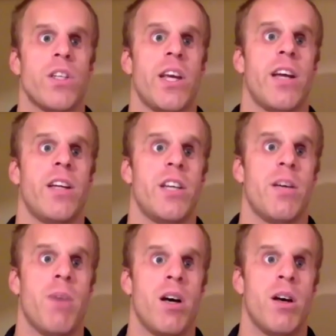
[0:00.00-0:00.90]

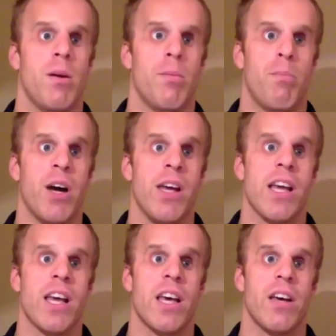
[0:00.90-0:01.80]
tandem
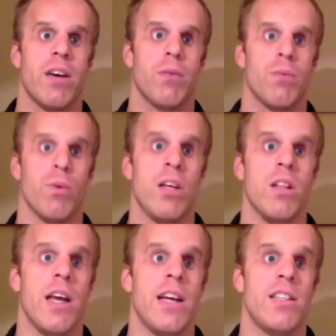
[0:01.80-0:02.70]
bike
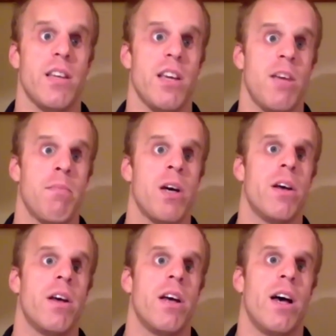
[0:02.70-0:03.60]
relay team,
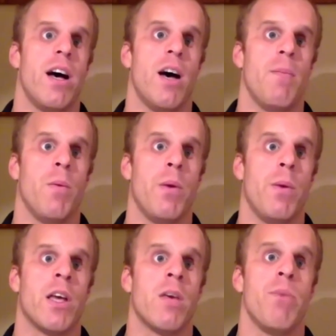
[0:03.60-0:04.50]
and
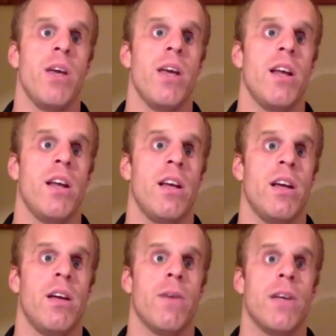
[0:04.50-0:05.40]
we competed
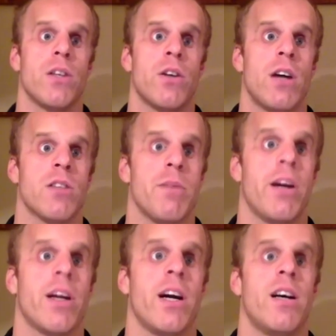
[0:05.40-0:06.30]
in Race Across
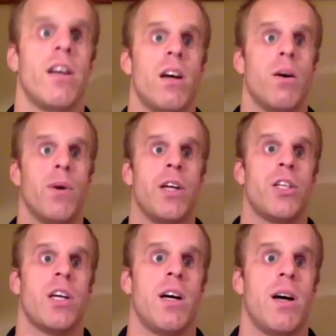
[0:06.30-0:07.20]
America,
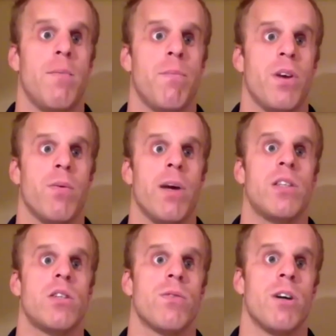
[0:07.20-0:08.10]
which
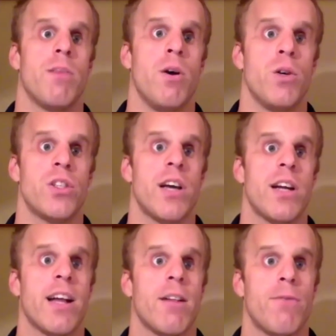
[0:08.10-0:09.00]
races from
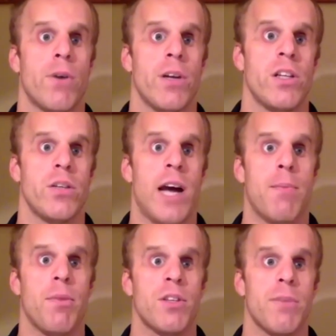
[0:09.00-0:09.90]
Oceanside, California to
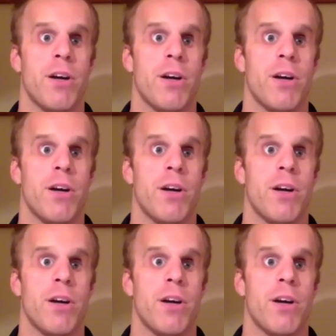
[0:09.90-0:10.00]
Annapolis,